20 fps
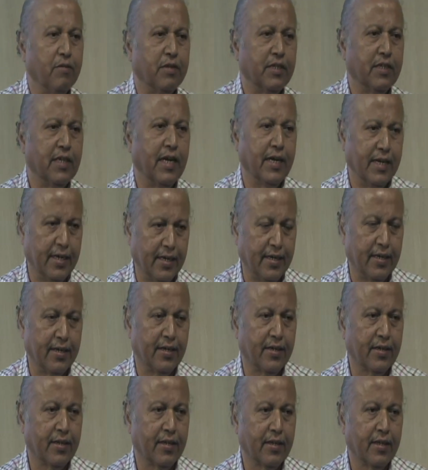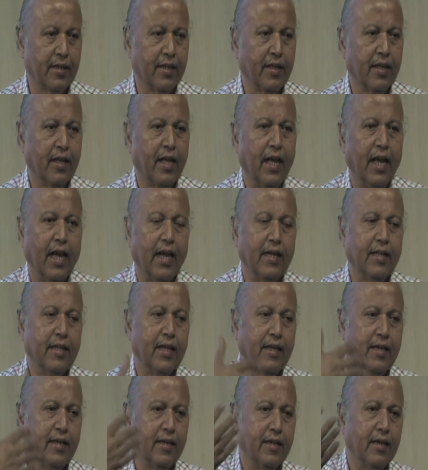which is added. And
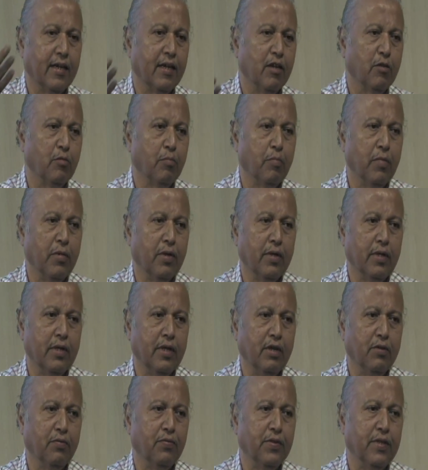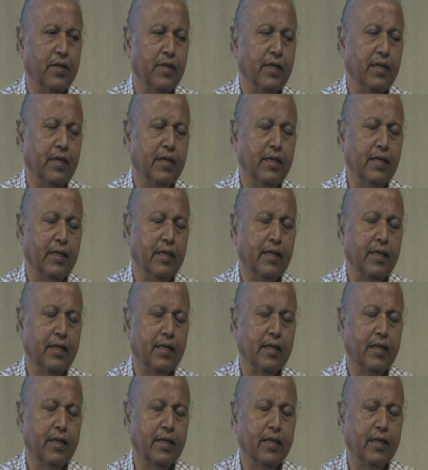then if the